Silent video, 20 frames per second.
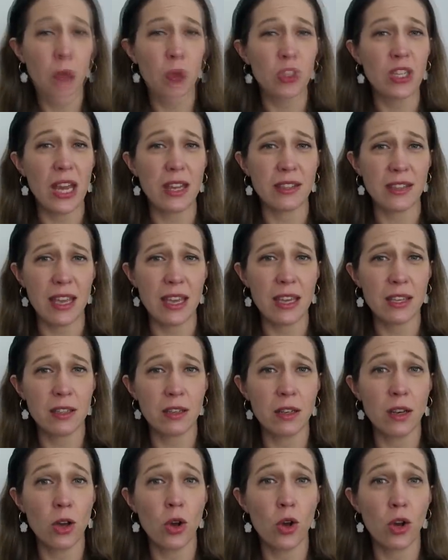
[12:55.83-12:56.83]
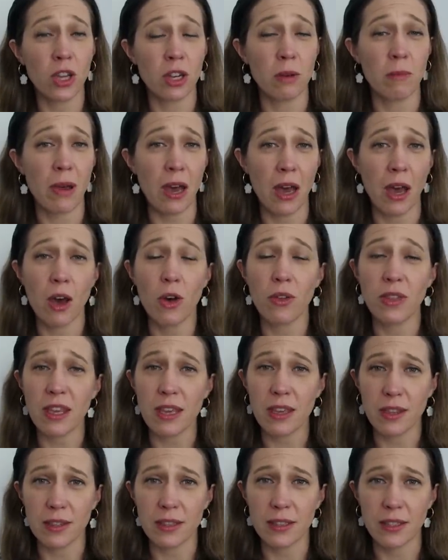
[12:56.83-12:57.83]
which has a hidden hook and bar on
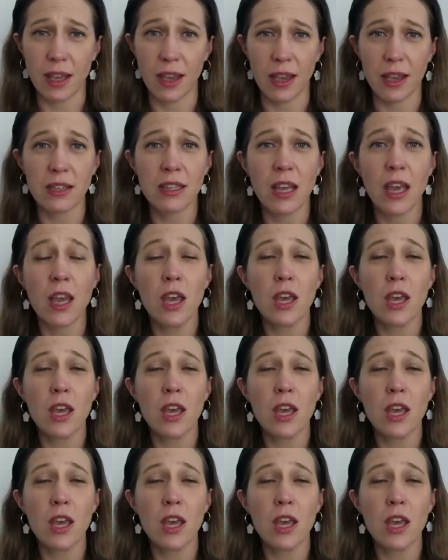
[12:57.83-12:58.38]
the inside